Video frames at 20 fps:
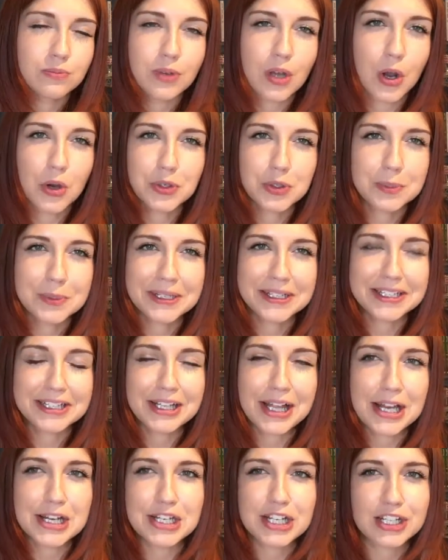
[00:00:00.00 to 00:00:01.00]

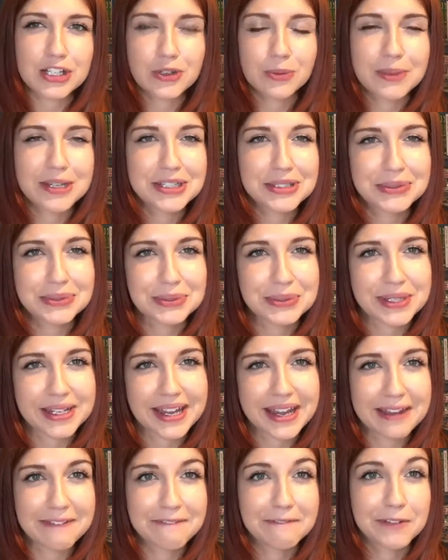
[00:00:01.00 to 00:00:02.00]
ultimately like detrimental to
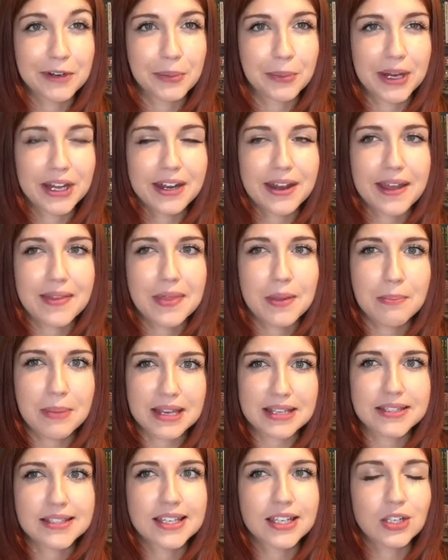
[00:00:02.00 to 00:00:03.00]
everyone, and the
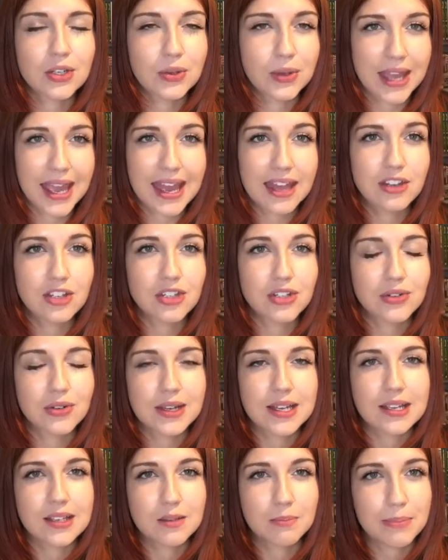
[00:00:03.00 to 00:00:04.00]
best thing you can do
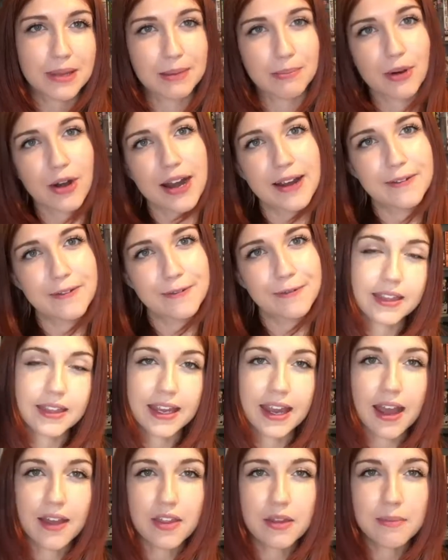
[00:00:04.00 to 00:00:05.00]
is be brave.
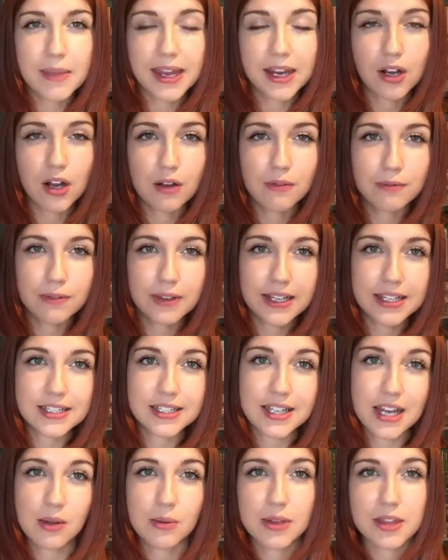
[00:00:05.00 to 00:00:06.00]
The other main
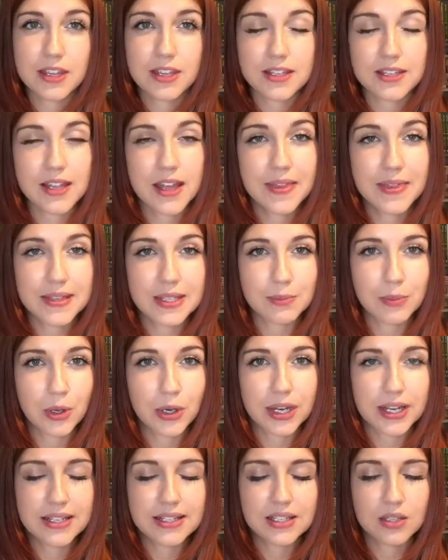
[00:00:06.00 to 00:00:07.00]
conflict dealt with in this
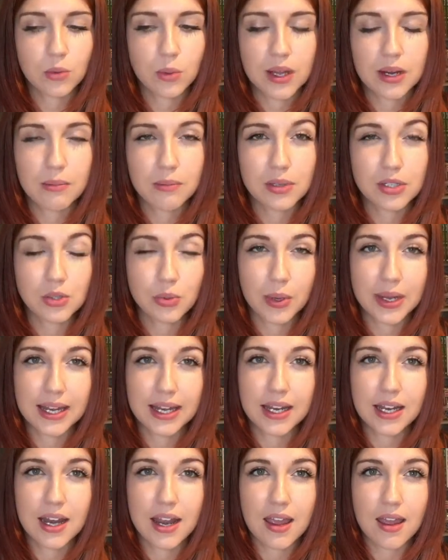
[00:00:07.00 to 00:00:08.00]
book is the one
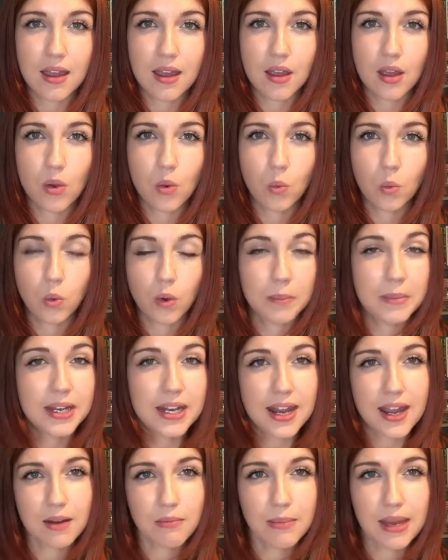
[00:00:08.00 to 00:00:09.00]
between
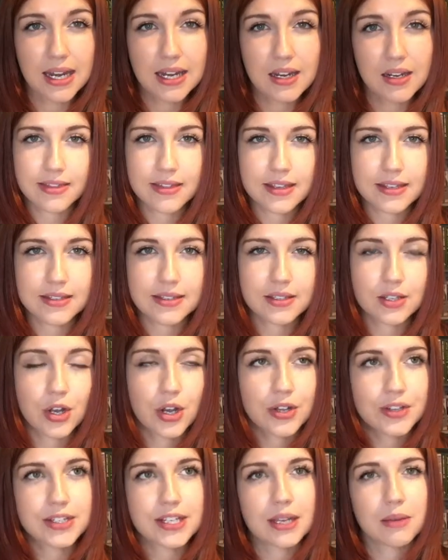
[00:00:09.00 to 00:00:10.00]
women and men. This
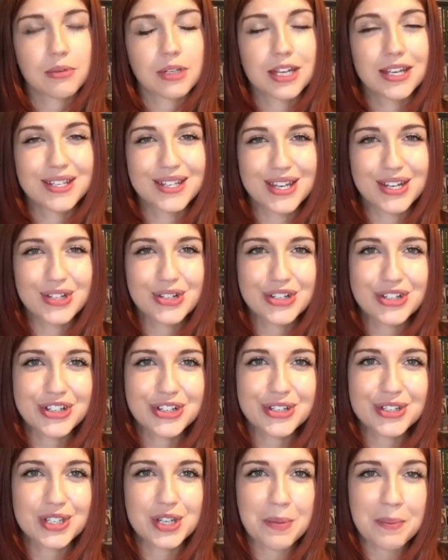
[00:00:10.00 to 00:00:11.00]
concept is
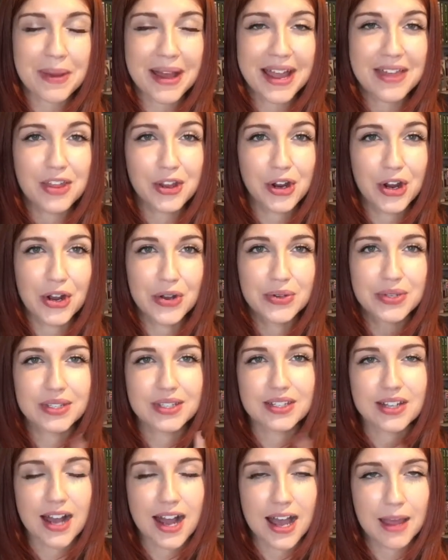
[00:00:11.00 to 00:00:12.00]
introduced by the
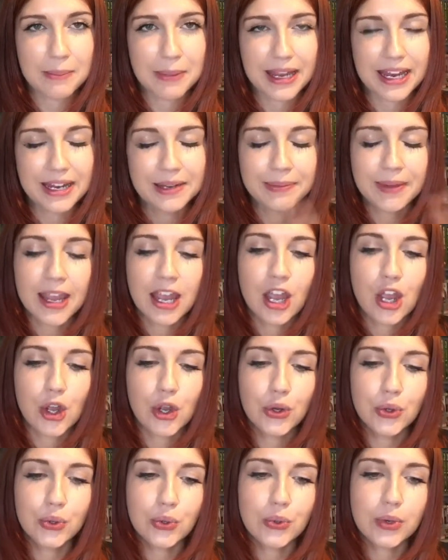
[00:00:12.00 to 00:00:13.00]
ghost Aypi,
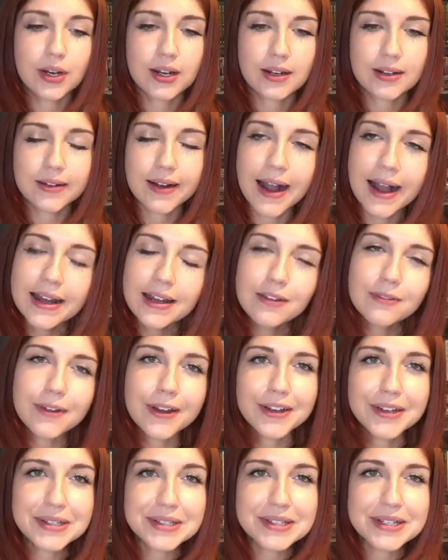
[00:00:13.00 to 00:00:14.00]
who kind of
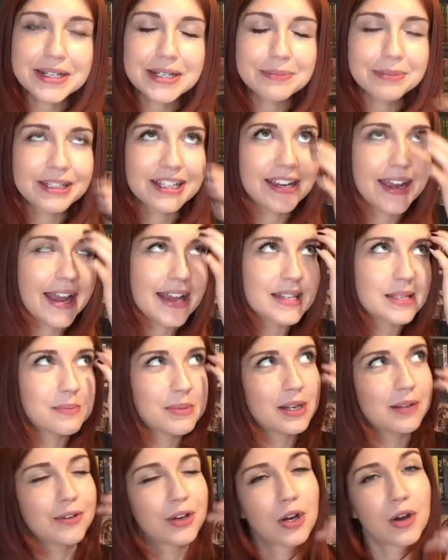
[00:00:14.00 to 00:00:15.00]
understandably has a
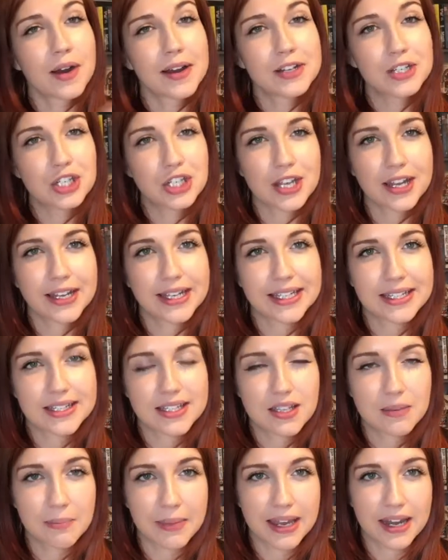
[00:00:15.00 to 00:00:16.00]
bit of a grudge against
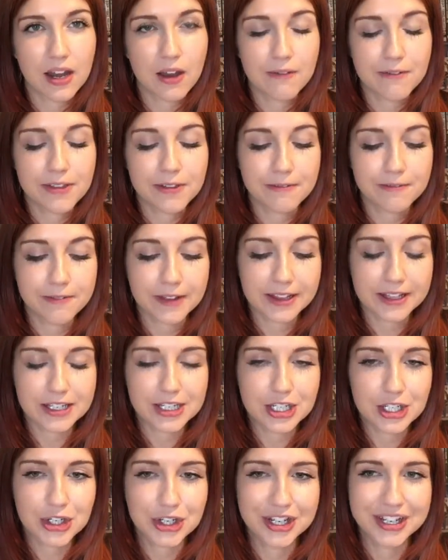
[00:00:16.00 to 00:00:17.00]
the men of the
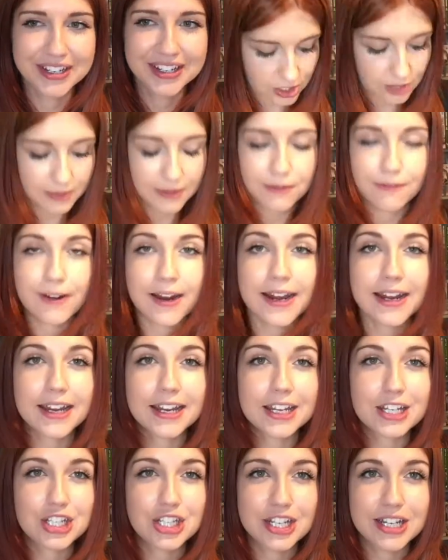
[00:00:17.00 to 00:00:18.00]
village. To be frank,
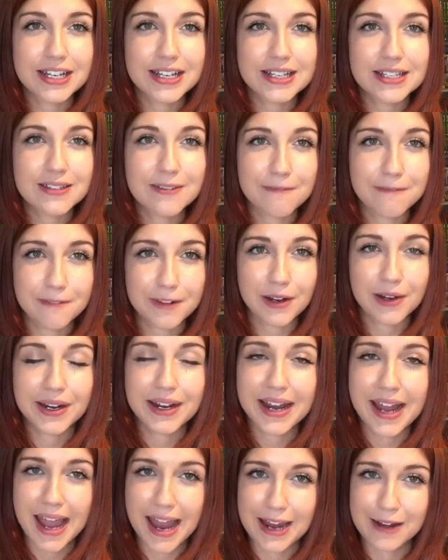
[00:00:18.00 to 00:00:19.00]
she is
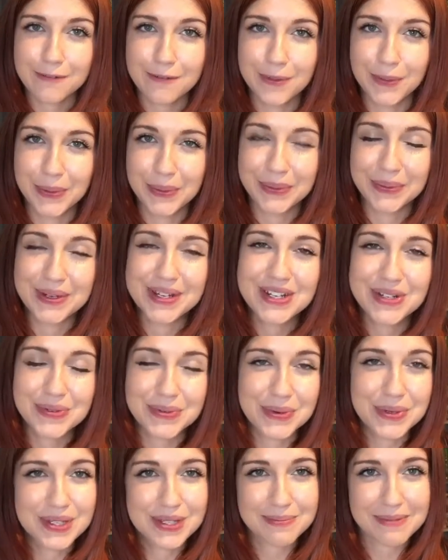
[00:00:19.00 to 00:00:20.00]
very hateful
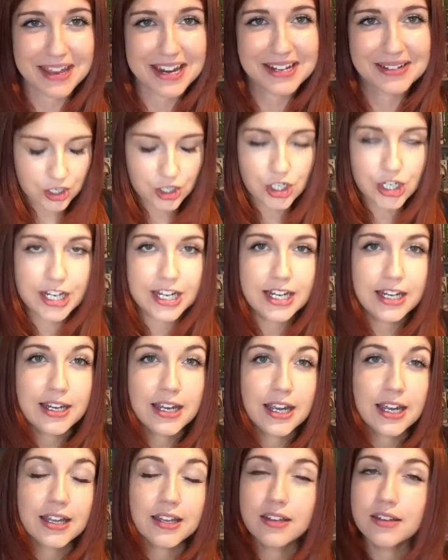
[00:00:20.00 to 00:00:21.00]
towards men.
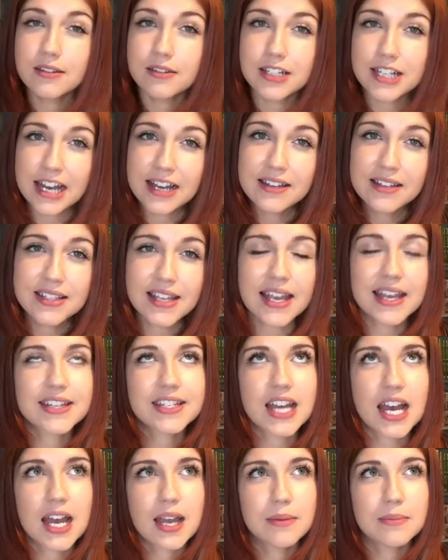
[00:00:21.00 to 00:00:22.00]
She does at
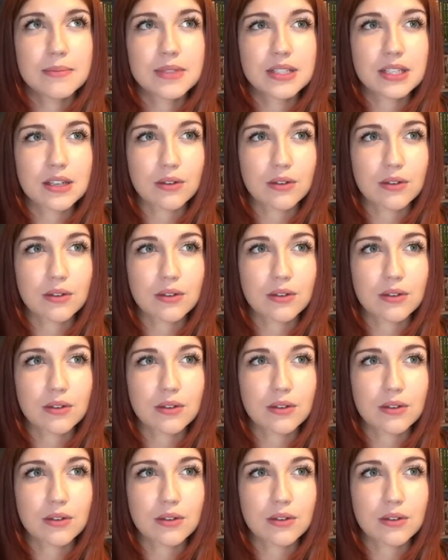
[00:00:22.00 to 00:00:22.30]
times